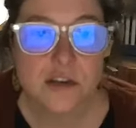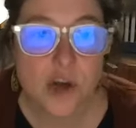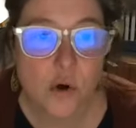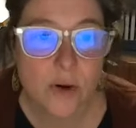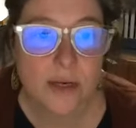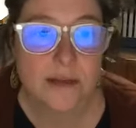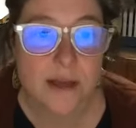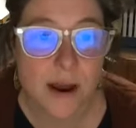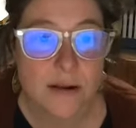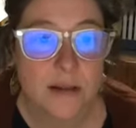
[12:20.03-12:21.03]
don't
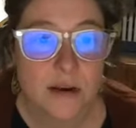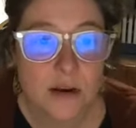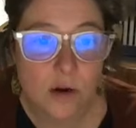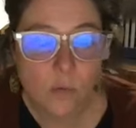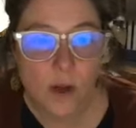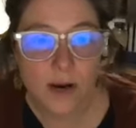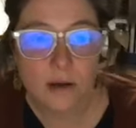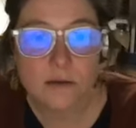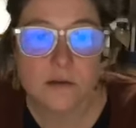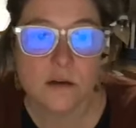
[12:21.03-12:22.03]
exactly know what
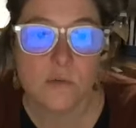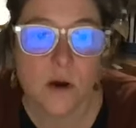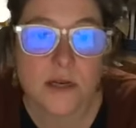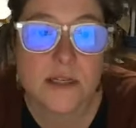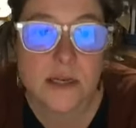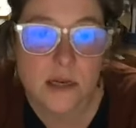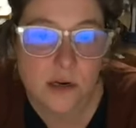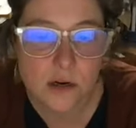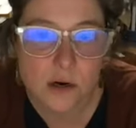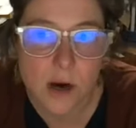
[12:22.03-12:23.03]
else you want to
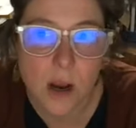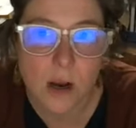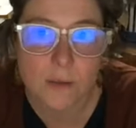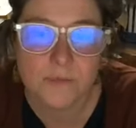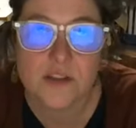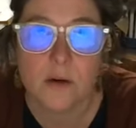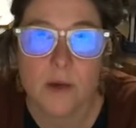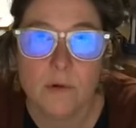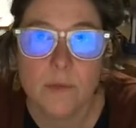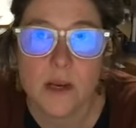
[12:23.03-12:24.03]
hear. So
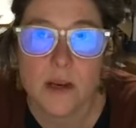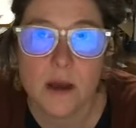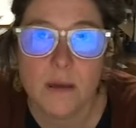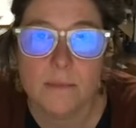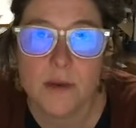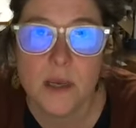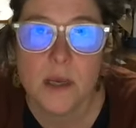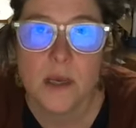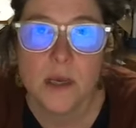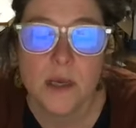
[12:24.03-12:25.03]
I'm
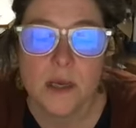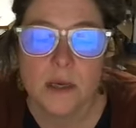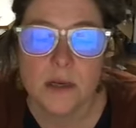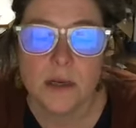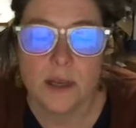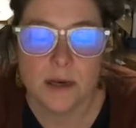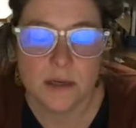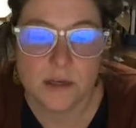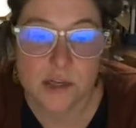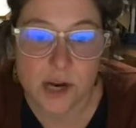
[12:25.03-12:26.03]
getting
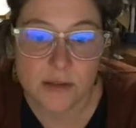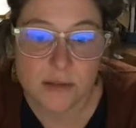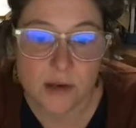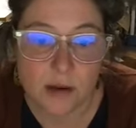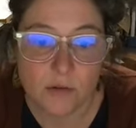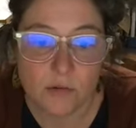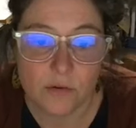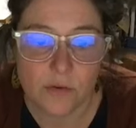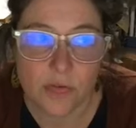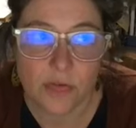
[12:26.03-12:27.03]
into
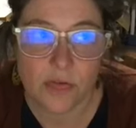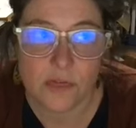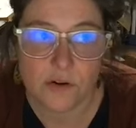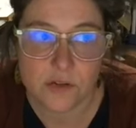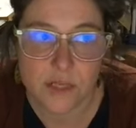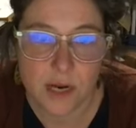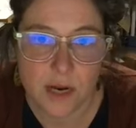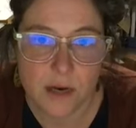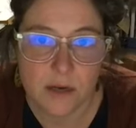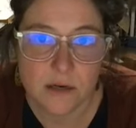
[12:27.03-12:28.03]
Johnstown
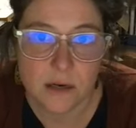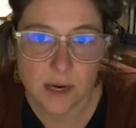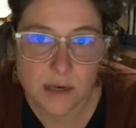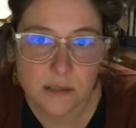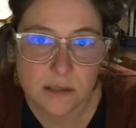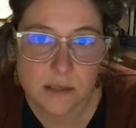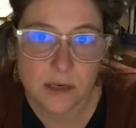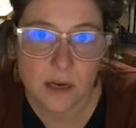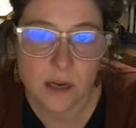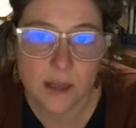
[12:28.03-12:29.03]
Thursday night,
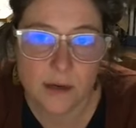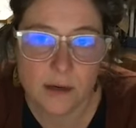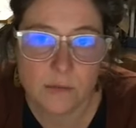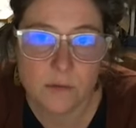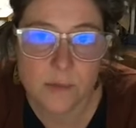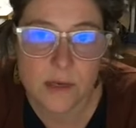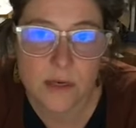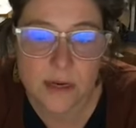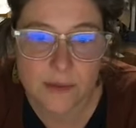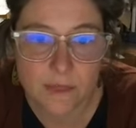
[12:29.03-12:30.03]
and I will
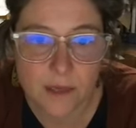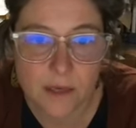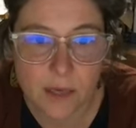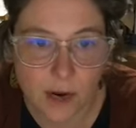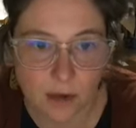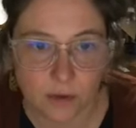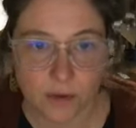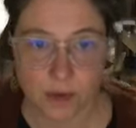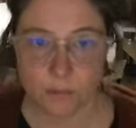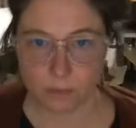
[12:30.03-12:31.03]
be at the
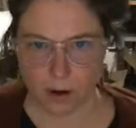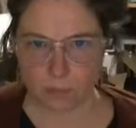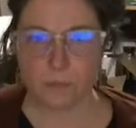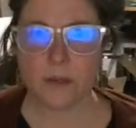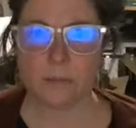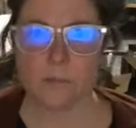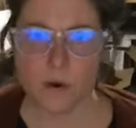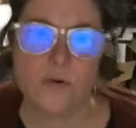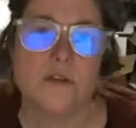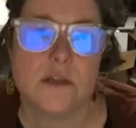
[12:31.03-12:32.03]
gallery probably
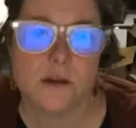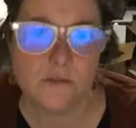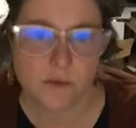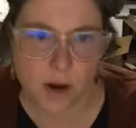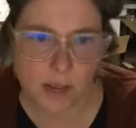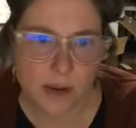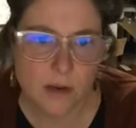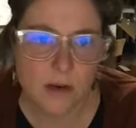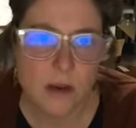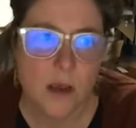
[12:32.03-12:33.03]
most of
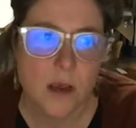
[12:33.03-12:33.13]
Friday.